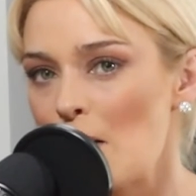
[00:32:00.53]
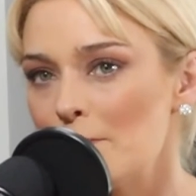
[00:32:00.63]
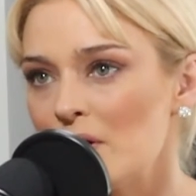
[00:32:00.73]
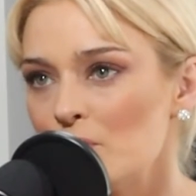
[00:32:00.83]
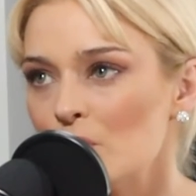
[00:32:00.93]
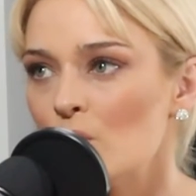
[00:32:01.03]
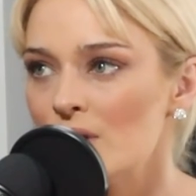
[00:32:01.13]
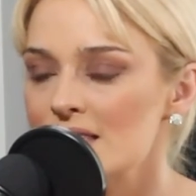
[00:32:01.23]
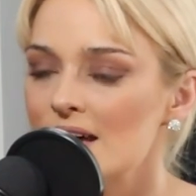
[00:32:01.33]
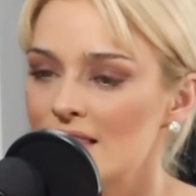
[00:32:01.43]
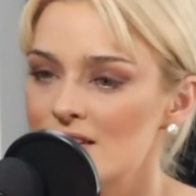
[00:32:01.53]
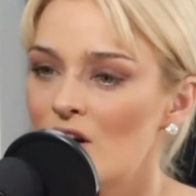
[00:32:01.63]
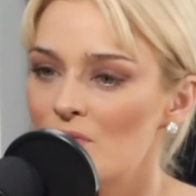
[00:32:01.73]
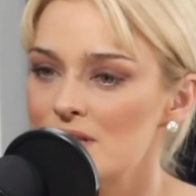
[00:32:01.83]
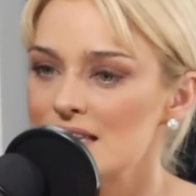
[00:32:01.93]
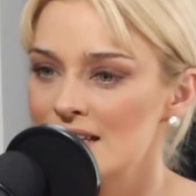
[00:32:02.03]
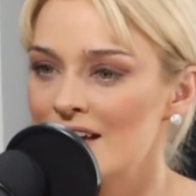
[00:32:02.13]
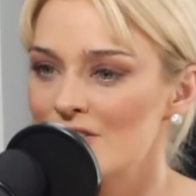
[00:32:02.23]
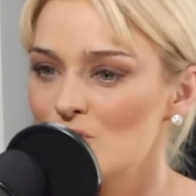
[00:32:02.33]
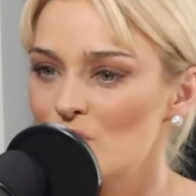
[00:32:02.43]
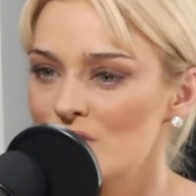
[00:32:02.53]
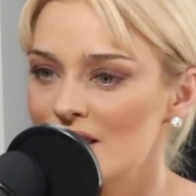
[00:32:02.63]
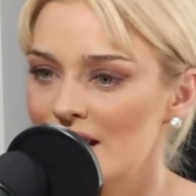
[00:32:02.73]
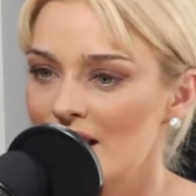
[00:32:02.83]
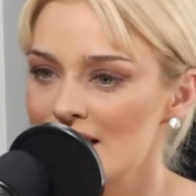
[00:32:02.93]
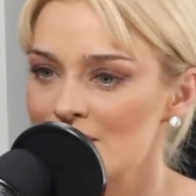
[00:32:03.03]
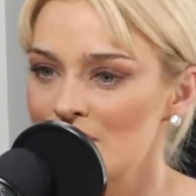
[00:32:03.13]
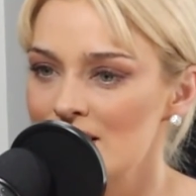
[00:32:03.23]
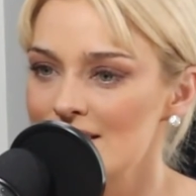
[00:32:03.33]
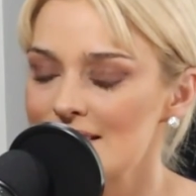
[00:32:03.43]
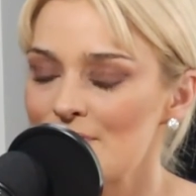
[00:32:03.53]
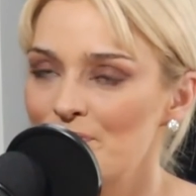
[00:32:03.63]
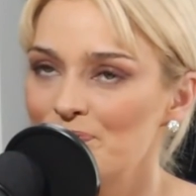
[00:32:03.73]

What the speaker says: but would always take the time to sit down and talk to their customers.